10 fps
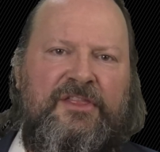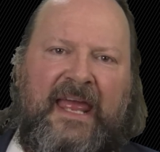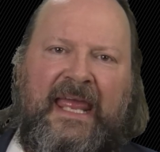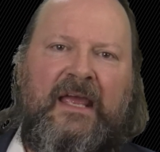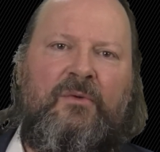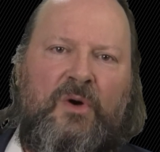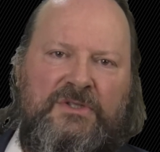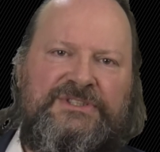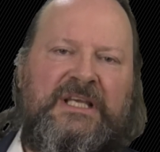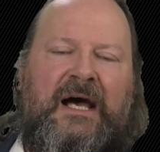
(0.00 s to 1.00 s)
thing
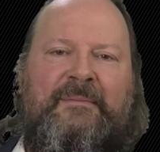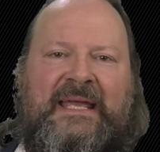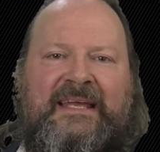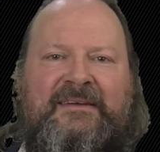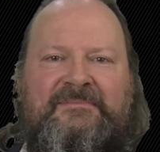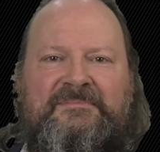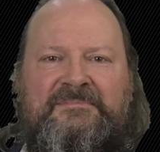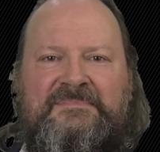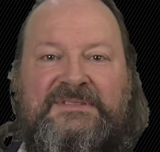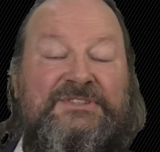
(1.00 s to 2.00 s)
was coming,
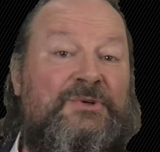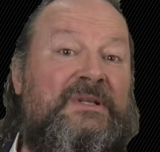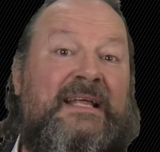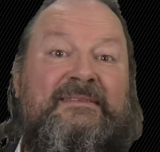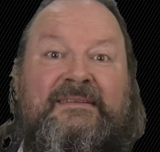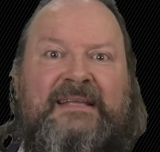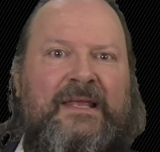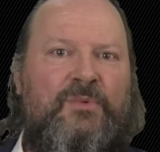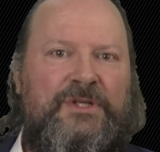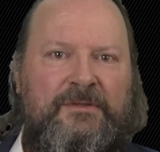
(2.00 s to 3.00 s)
so that they
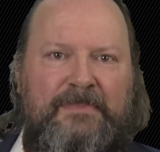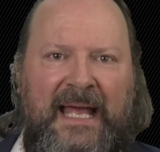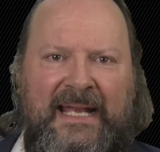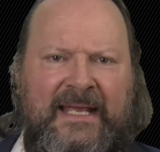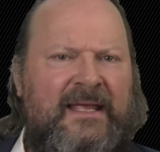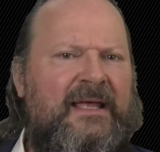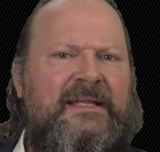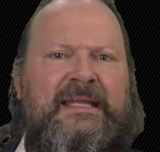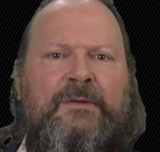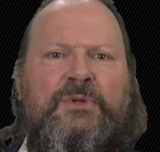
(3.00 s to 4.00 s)
wouldn't panic,
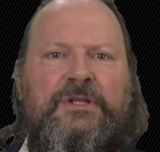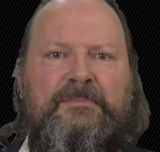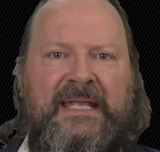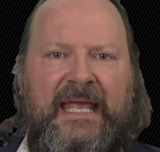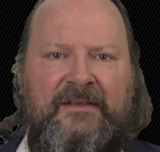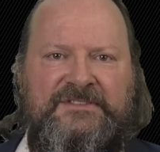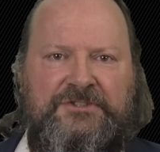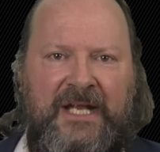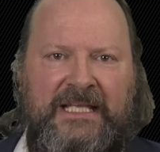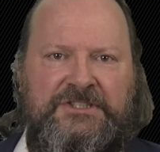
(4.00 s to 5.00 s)
they wouldn't behave
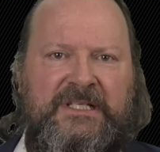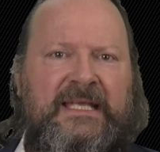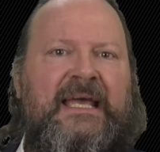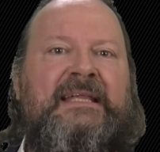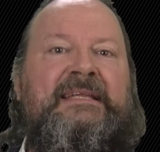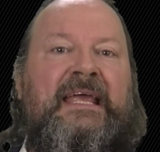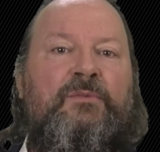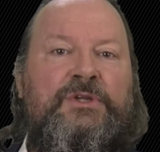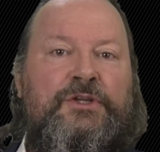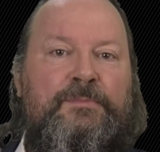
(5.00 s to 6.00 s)
strangely, they
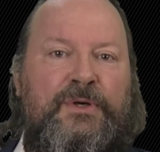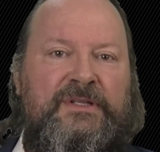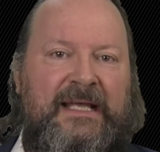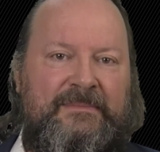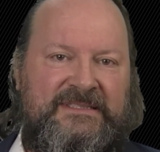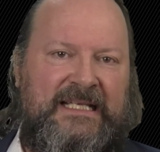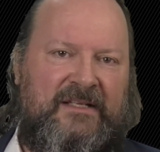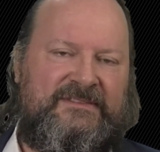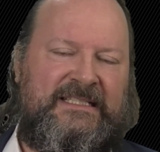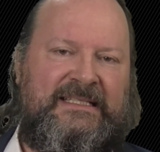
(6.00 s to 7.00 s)
wouldn't put
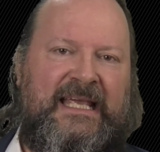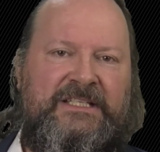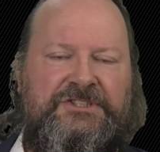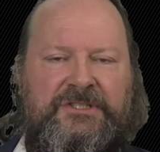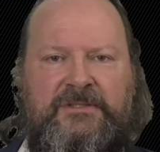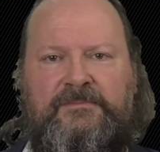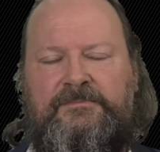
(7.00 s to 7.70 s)
themselves in danger.